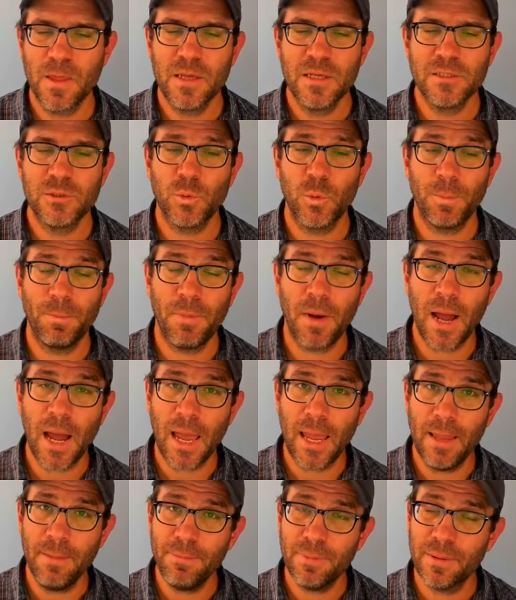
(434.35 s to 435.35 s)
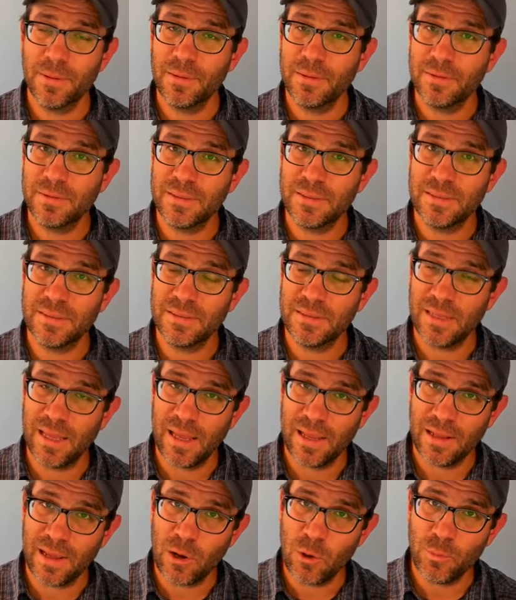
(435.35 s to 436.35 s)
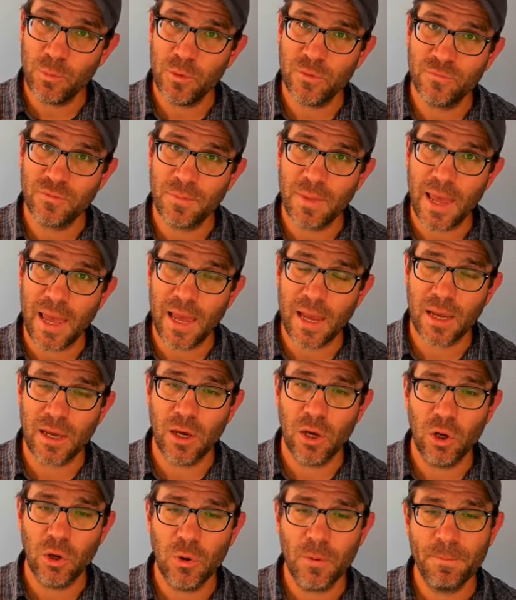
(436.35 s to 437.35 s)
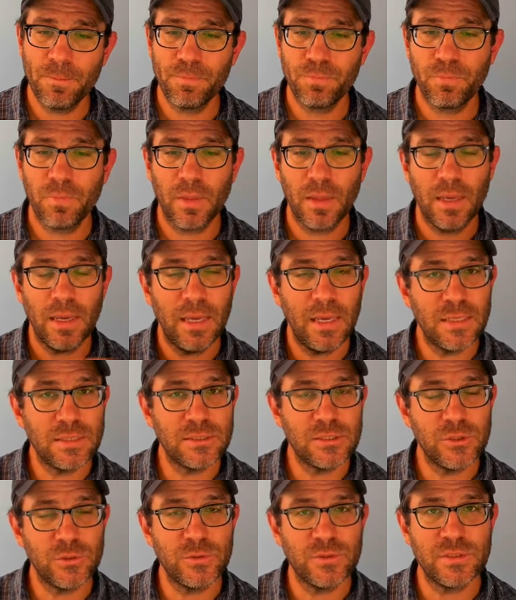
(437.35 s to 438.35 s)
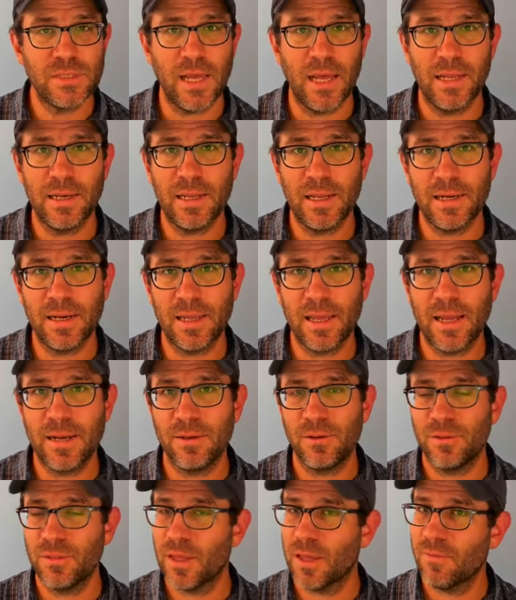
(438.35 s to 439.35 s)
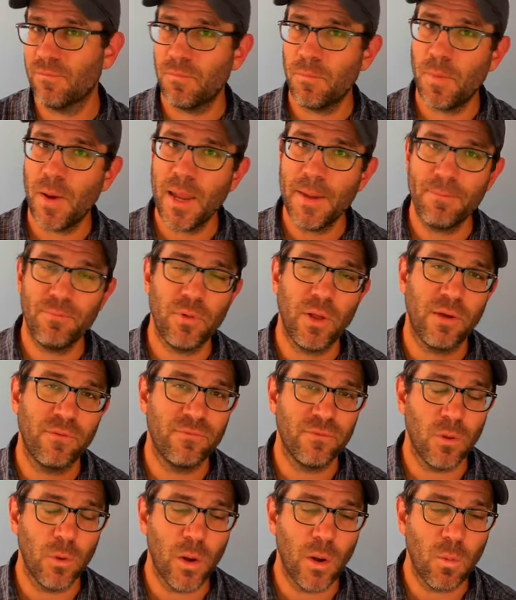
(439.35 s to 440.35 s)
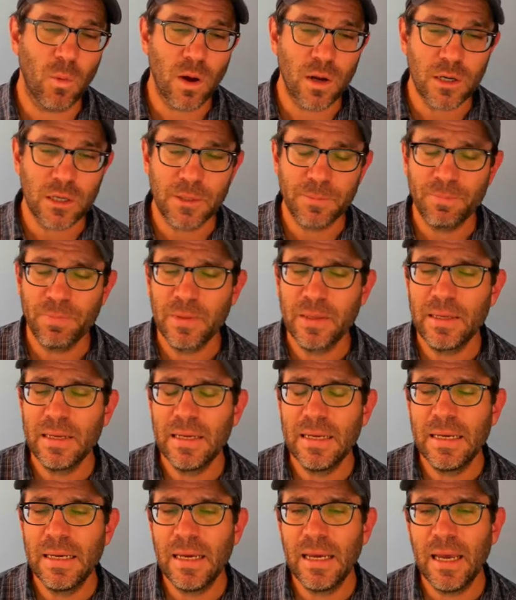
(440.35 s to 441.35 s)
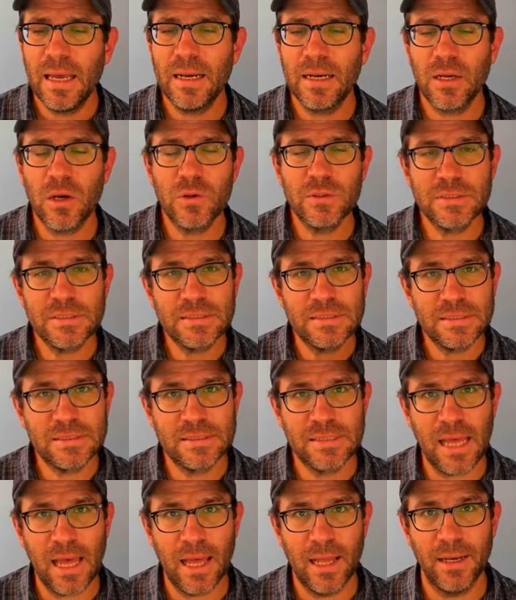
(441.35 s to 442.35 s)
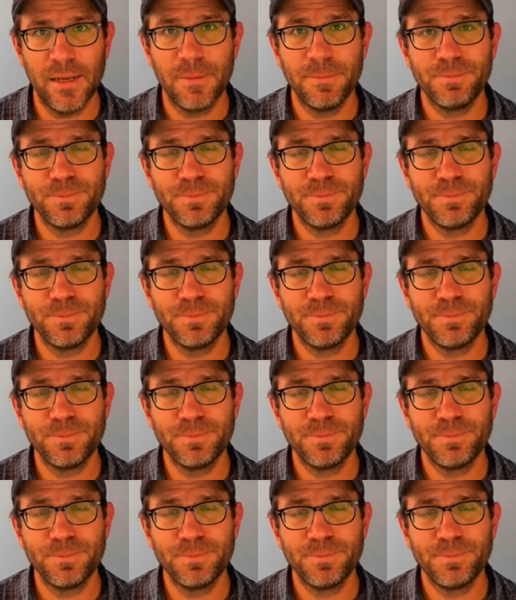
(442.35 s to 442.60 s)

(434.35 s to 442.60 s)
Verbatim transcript: So we pipe the output from echo into sed. And again, you think of pipe like flowing water, and it goes into sed.